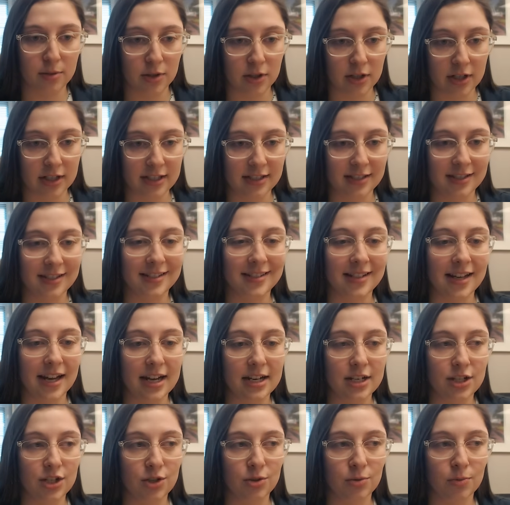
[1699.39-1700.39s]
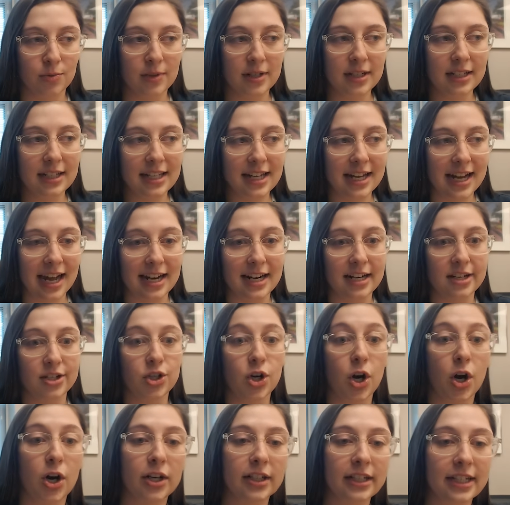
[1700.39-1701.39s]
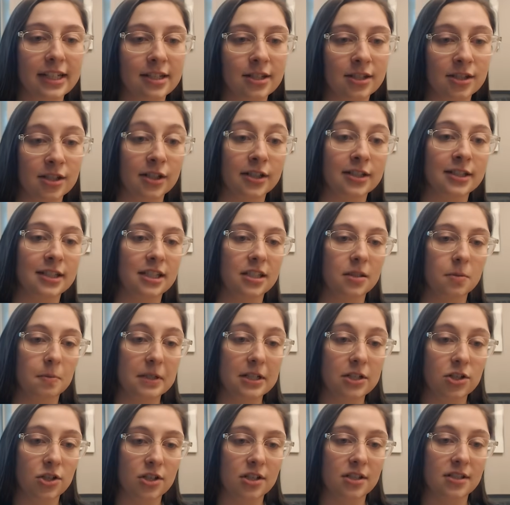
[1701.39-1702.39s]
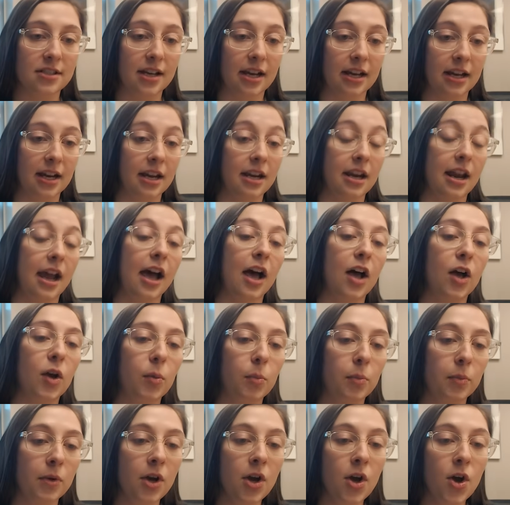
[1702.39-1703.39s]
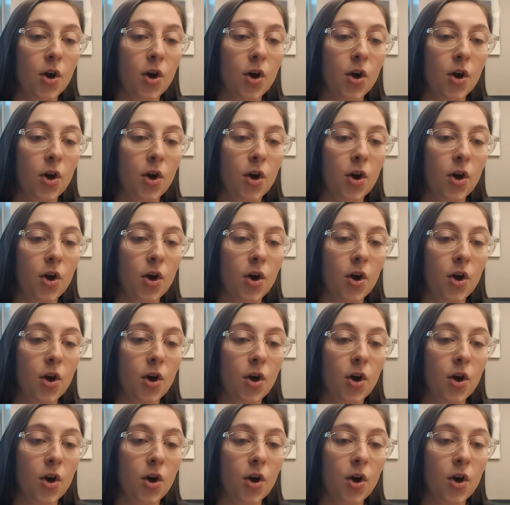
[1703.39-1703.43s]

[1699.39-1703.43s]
or it's designed to really kind of target certain species that can help